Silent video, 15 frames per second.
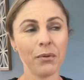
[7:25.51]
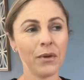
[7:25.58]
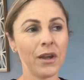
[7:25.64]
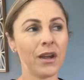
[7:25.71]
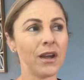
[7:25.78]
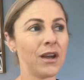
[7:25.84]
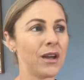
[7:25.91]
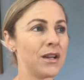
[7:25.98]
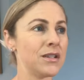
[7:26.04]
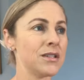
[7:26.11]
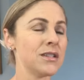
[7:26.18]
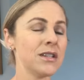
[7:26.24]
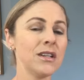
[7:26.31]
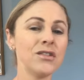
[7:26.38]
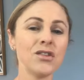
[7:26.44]

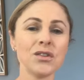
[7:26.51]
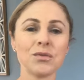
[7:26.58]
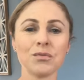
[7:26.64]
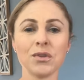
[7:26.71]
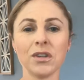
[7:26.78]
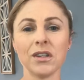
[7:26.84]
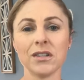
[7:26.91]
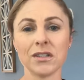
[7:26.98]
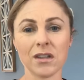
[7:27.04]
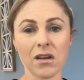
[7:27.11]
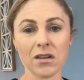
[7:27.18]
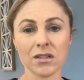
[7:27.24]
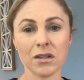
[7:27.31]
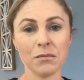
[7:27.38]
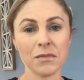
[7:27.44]
and it just really
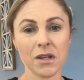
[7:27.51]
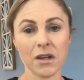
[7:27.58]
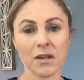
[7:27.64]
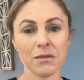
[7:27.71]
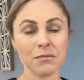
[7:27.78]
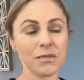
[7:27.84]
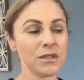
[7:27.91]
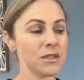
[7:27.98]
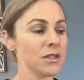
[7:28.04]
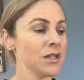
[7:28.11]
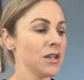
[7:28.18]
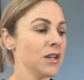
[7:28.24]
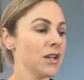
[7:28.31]
sucks sometimes.